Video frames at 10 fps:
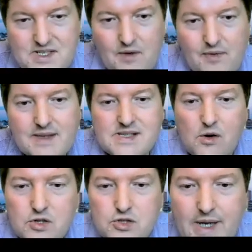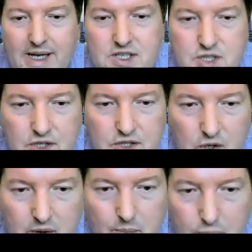So there's little tricks you can do
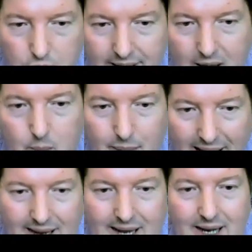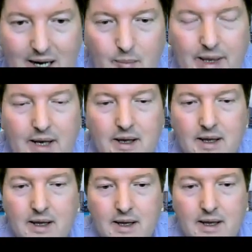to bring it back a little bit
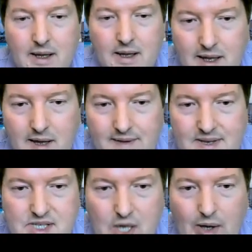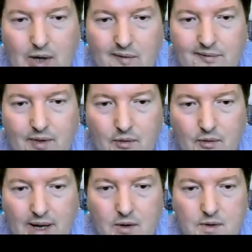if it's going off the
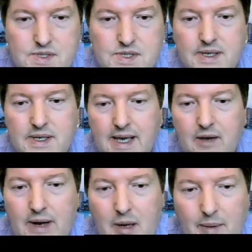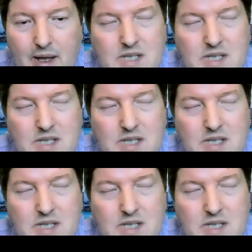rails here a little bit.